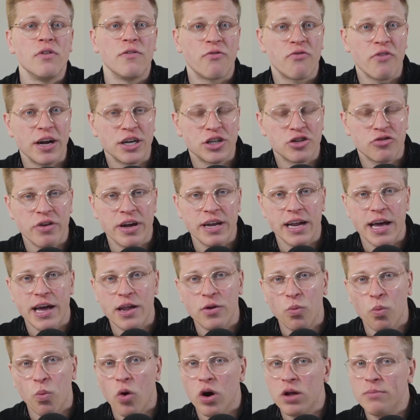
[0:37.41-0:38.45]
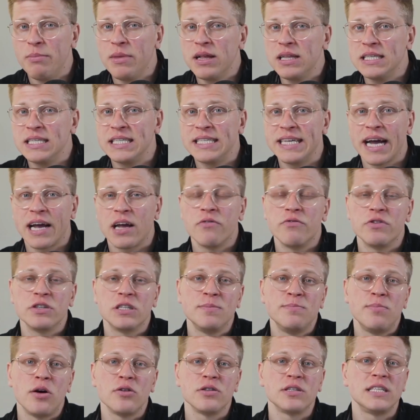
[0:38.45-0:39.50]
refresh rate and 1 millisecond
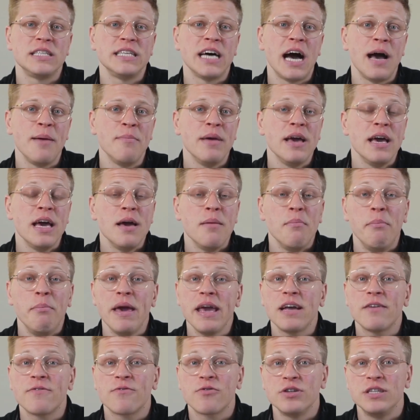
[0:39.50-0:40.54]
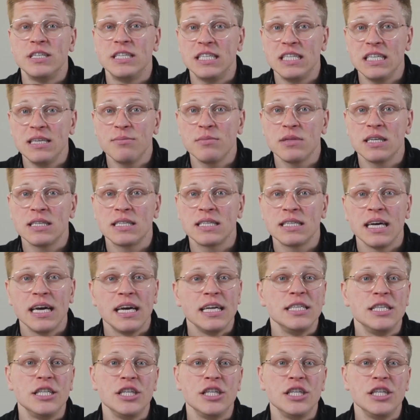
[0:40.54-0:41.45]
response time make for seamless,